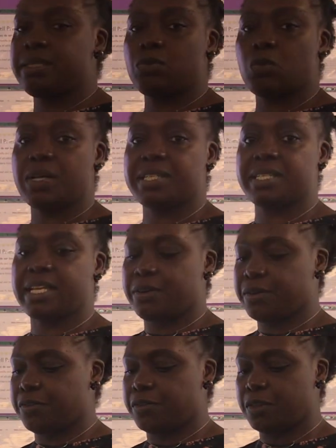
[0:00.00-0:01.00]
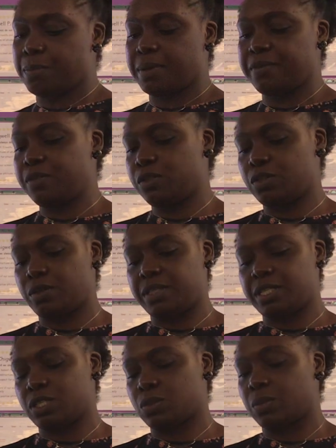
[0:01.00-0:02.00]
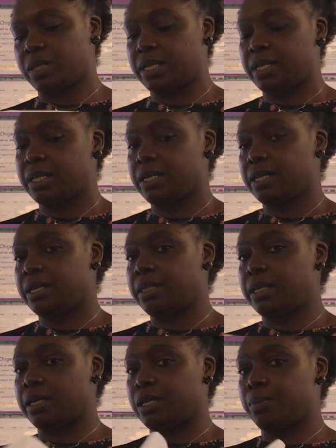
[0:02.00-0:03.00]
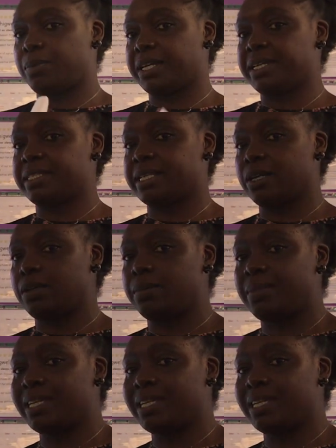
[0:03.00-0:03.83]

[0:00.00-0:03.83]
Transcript: seem quite scary for them, but if you do it this way, then they can break it down and it